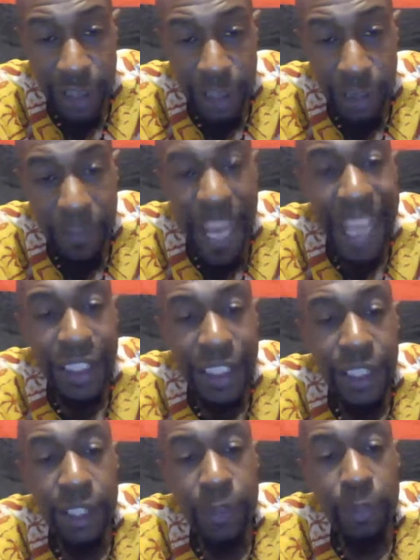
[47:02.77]
Provide
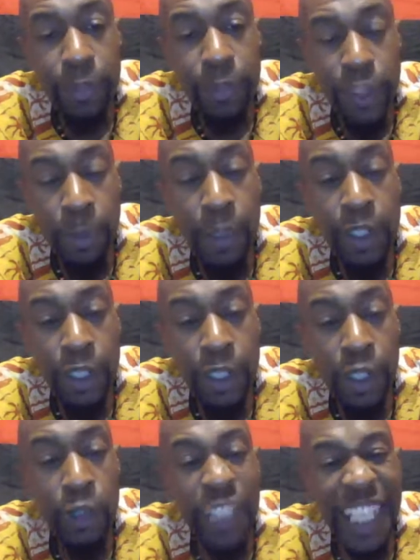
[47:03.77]
support to
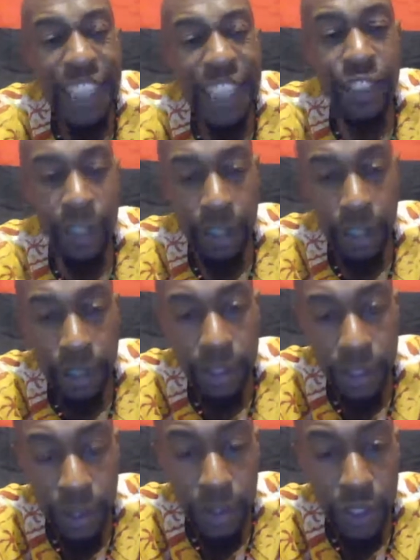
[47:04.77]
those Asian
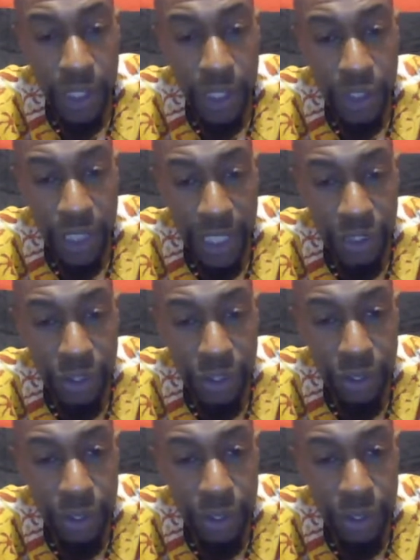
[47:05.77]
socialist nations.